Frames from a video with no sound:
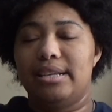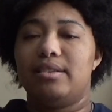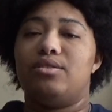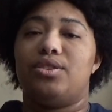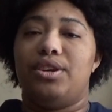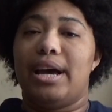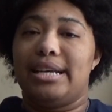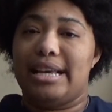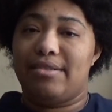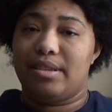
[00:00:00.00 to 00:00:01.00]
so you guys
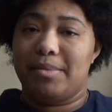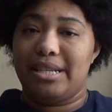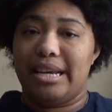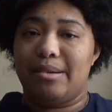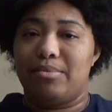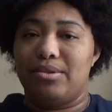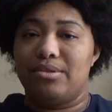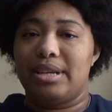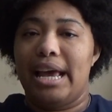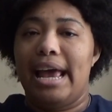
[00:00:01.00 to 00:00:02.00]
have some examples.
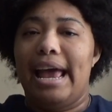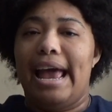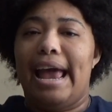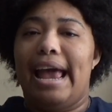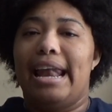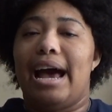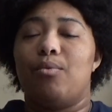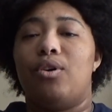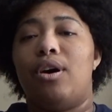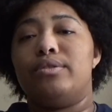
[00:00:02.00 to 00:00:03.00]
And I
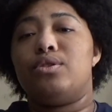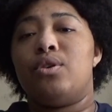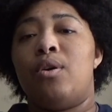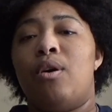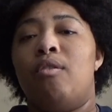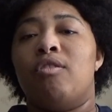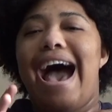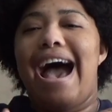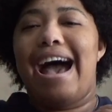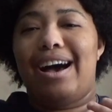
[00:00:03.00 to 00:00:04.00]
will also go over
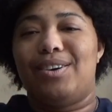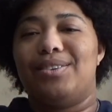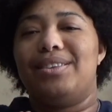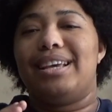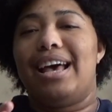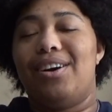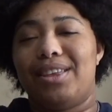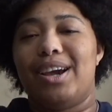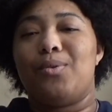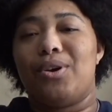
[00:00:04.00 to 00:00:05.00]
how
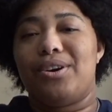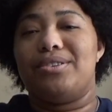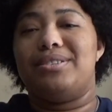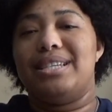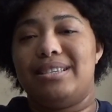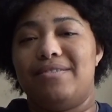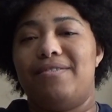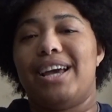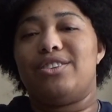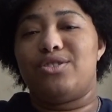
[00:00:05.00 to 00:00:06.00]
healthcare workers
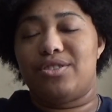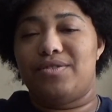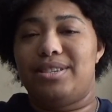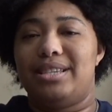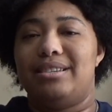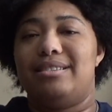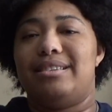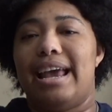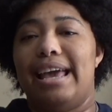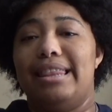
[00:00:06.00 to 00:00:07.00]
disinfect surfaces
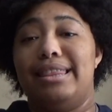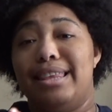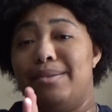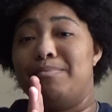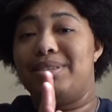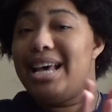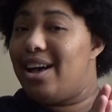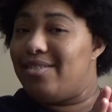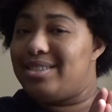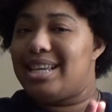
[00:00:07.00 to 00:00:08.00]
and
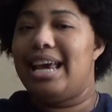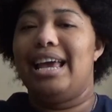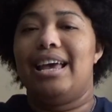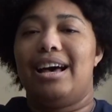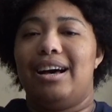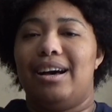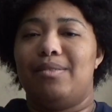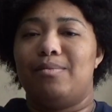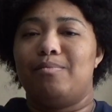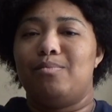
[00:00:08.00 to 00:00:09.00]
themselves
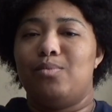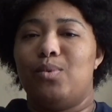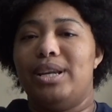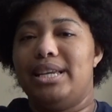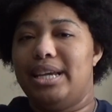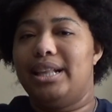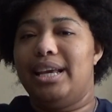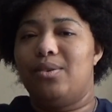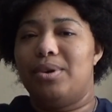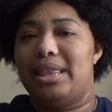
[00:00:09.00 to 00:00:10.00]
when
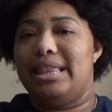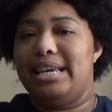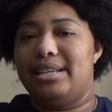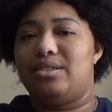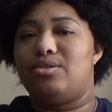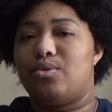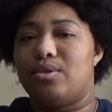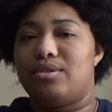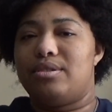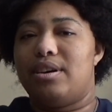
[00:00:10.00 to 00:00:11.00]
dealing with these
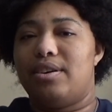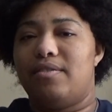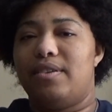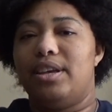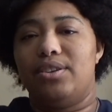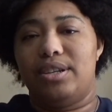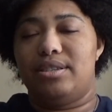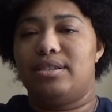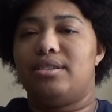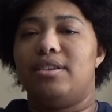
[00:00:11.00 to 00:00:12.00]
sorts of
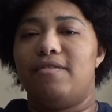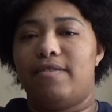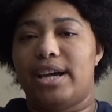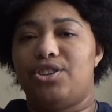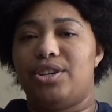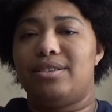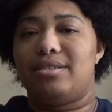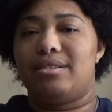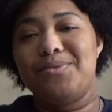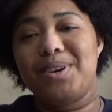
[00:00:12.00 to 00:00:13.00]
illnesses and infections.
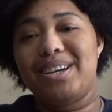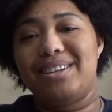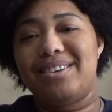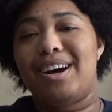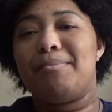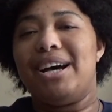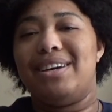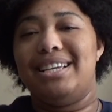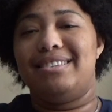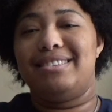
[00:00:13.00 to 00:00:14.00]
What we're going to talk about
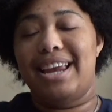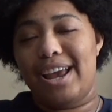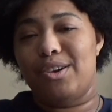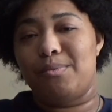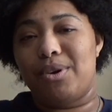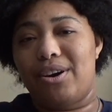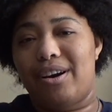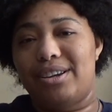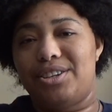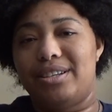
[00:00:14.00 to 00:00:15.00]
is standard
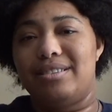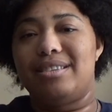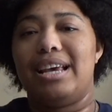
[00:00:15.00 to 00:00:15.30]
precautions.